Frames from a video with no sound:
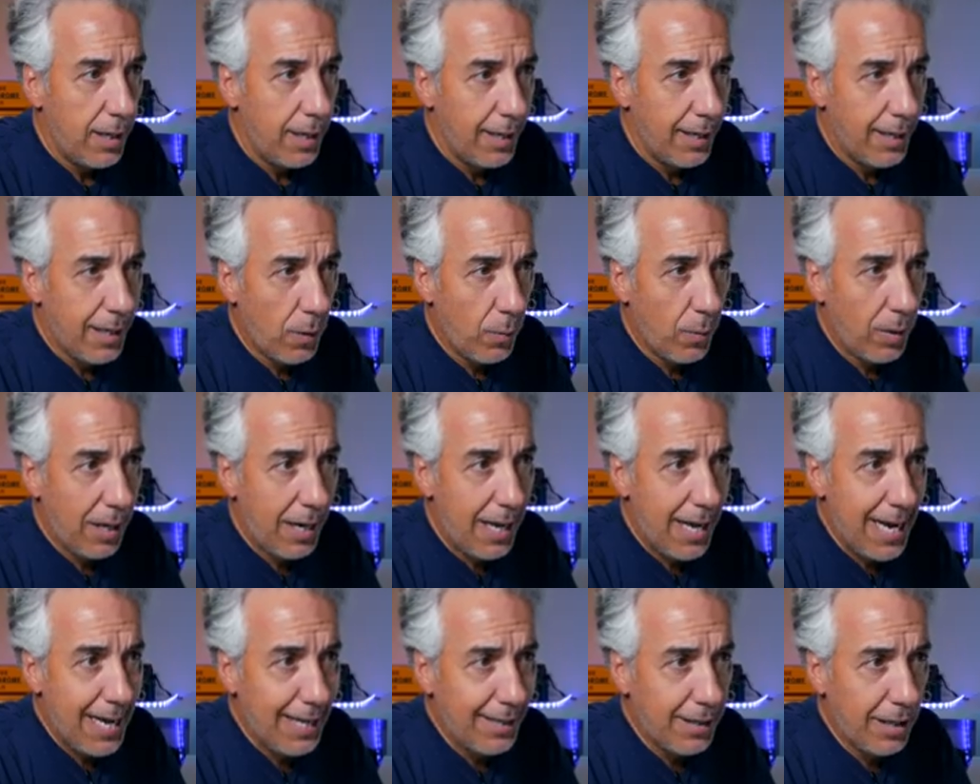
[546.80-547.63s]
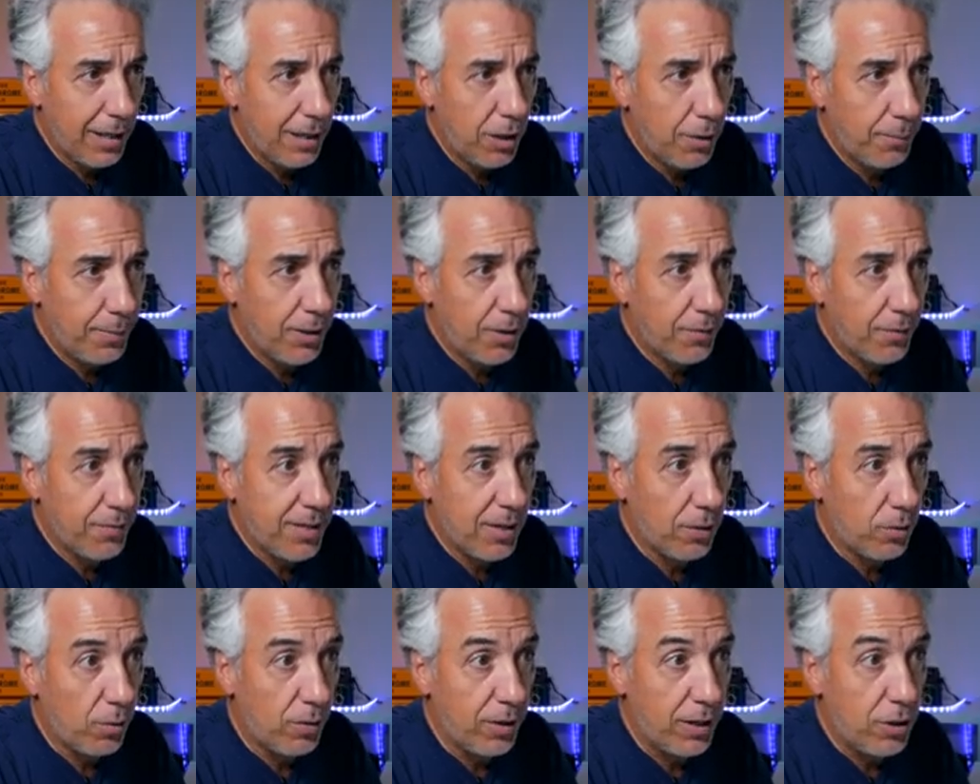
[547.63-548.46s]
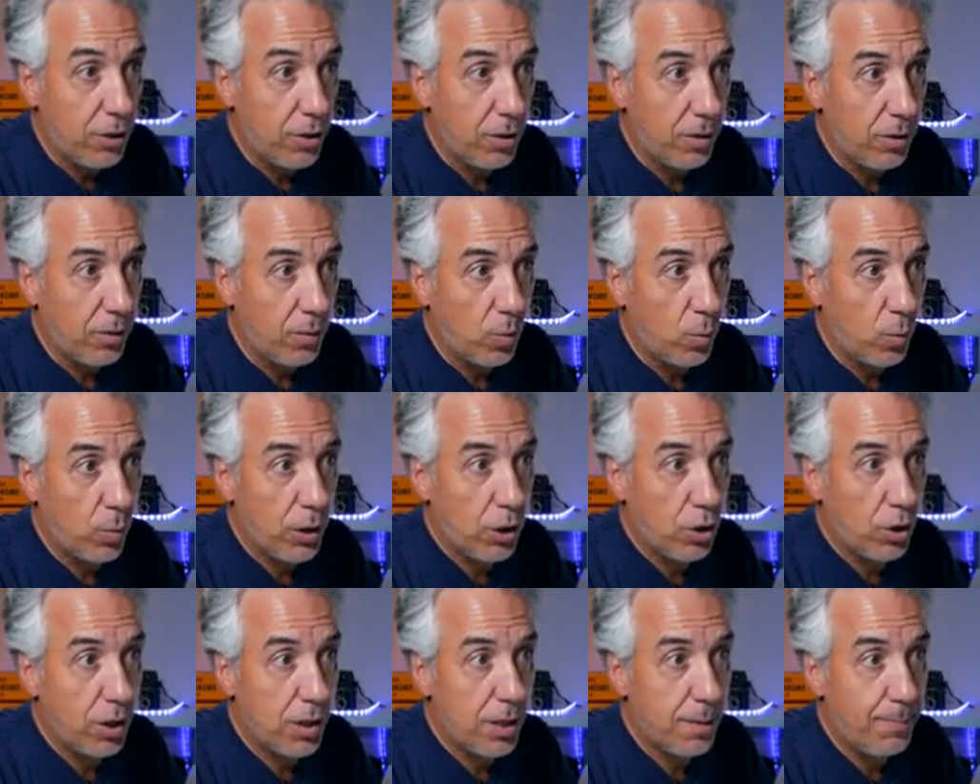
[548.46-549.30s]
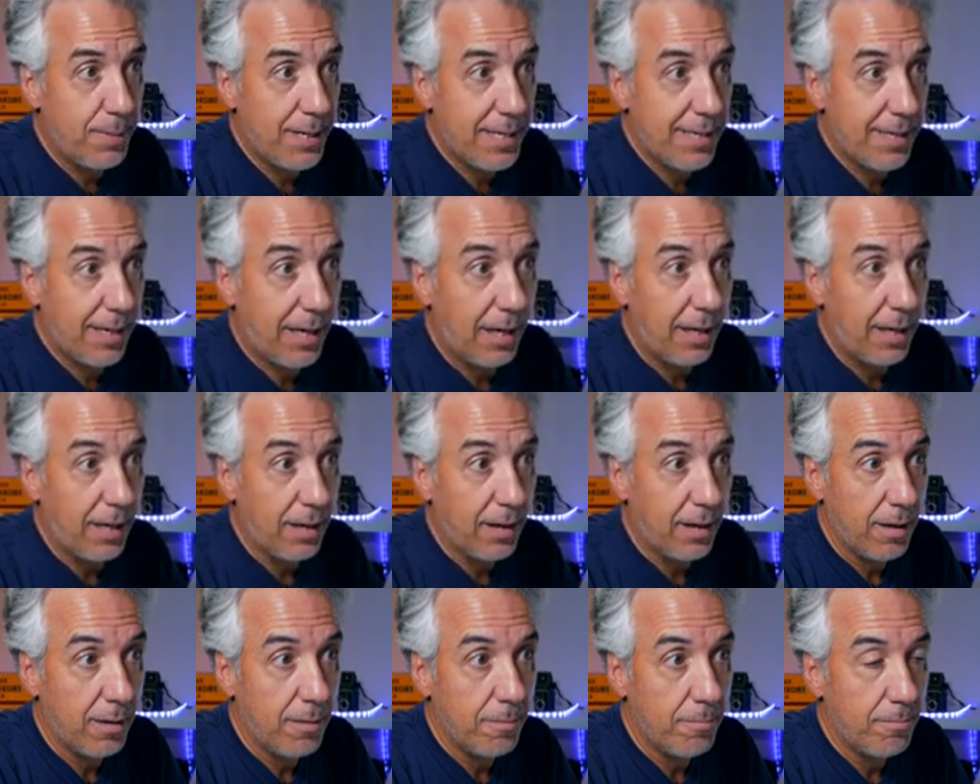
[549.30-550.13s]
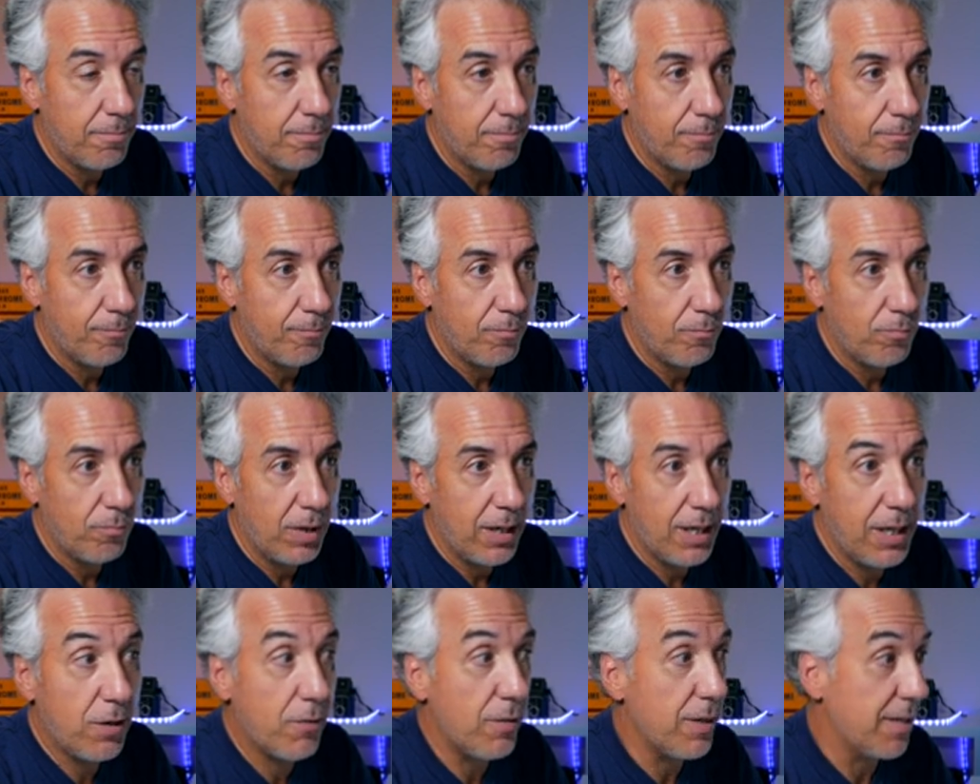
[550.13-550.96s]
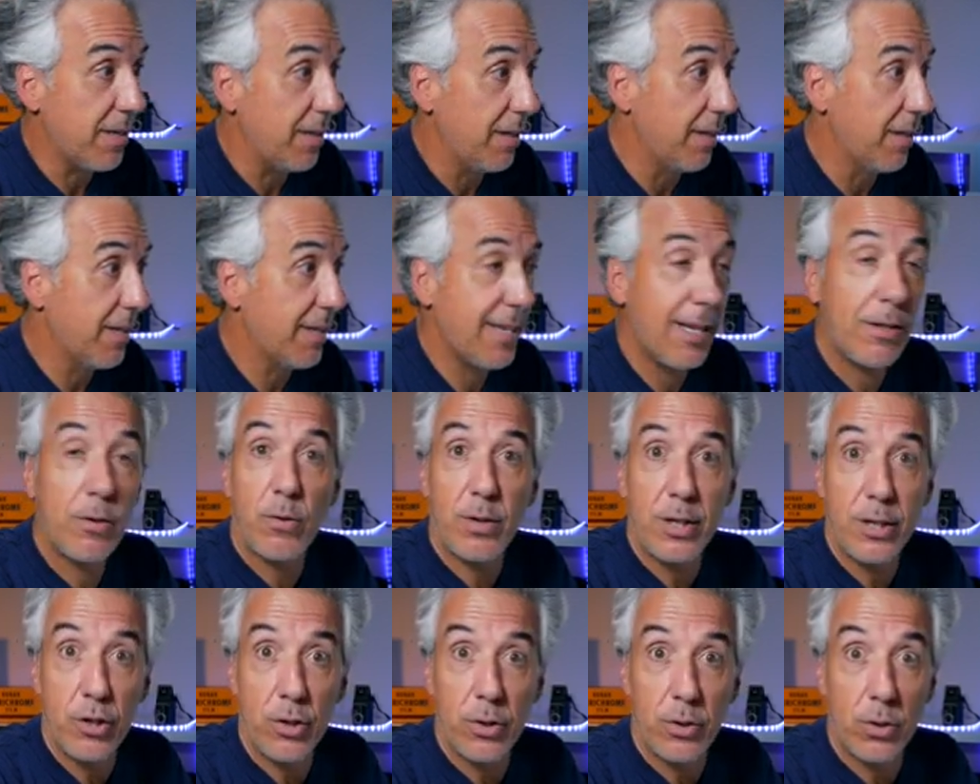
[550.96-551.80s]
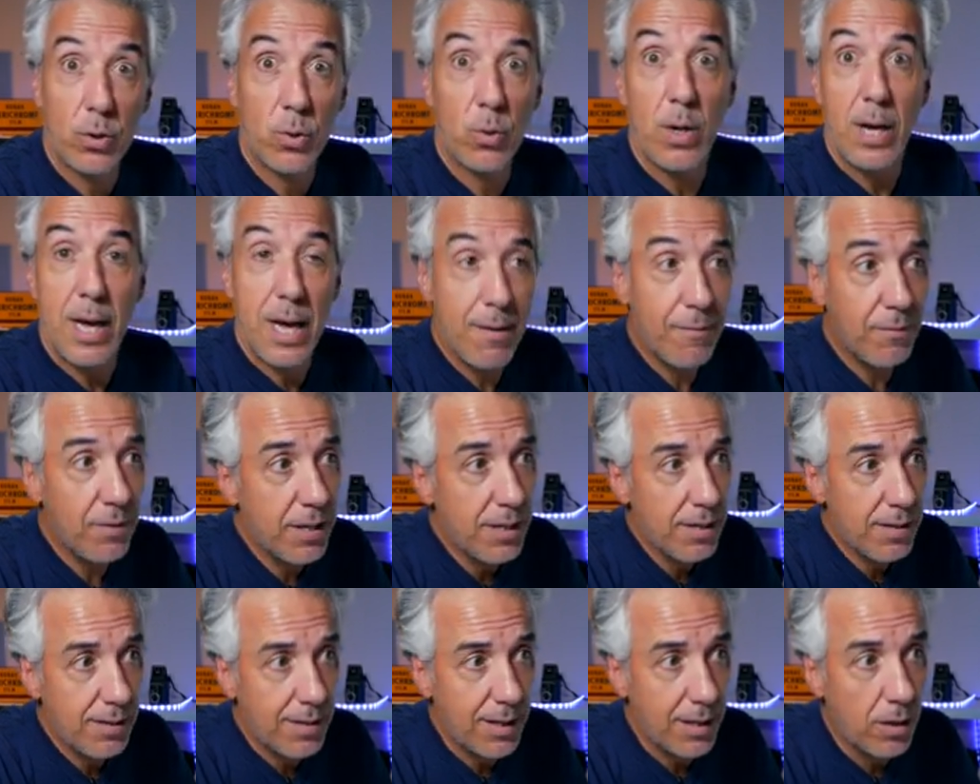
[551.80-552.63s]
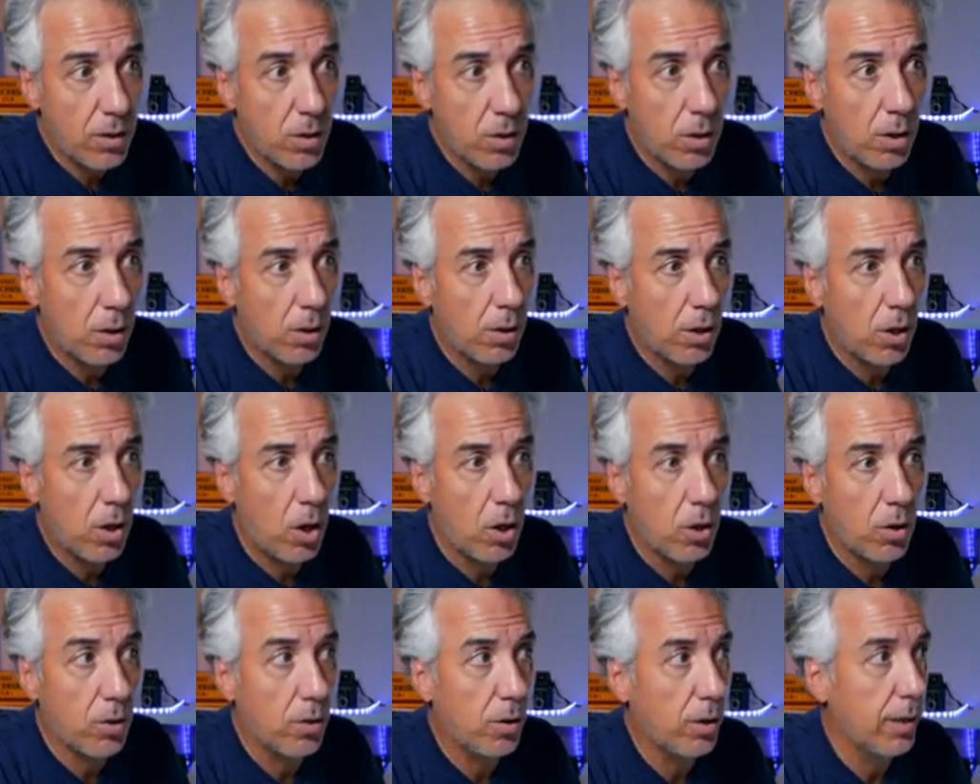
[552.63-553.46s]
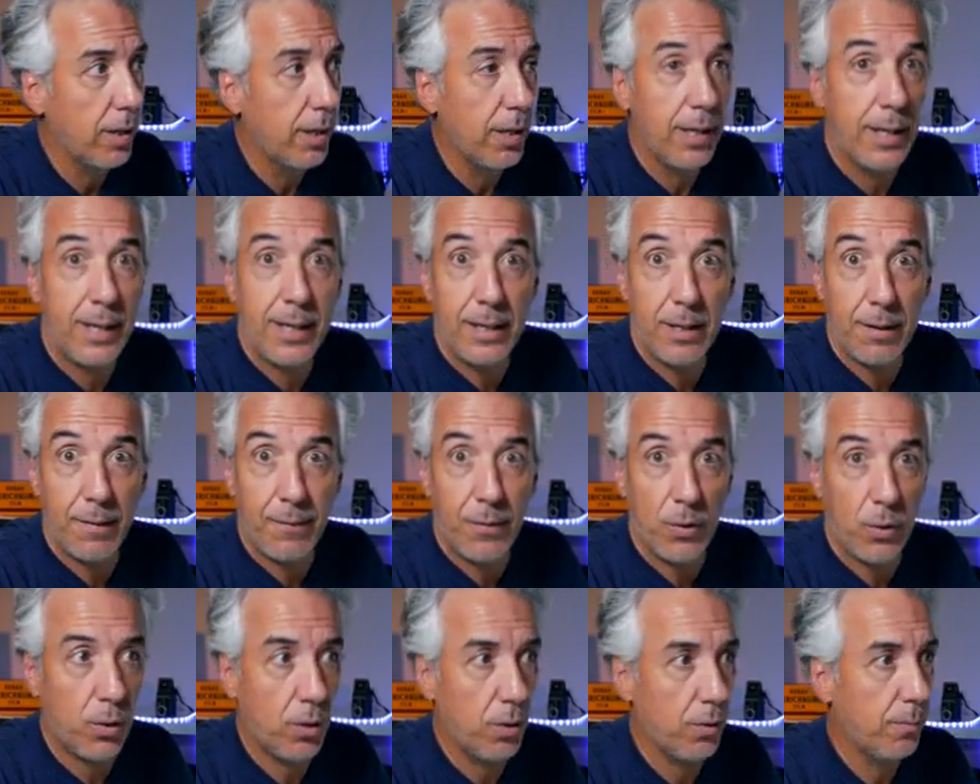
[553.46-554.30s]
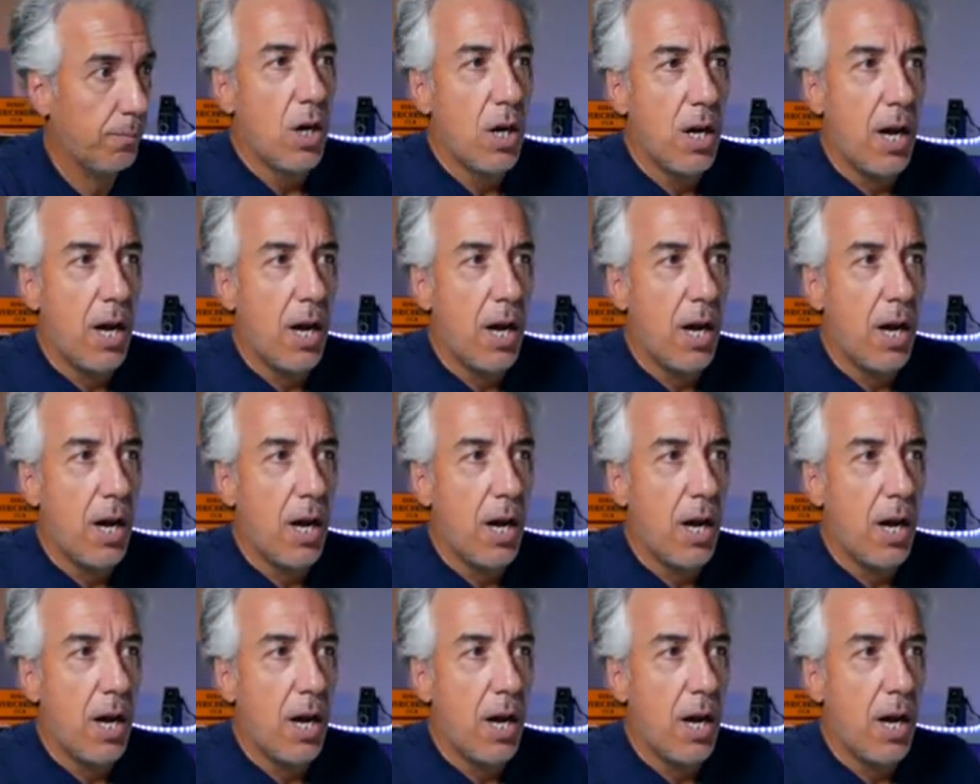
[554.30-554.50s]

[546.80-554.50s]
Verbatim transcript: And I will add a little bit of saturation, which is basically increasing the saturation to every single color in the photo.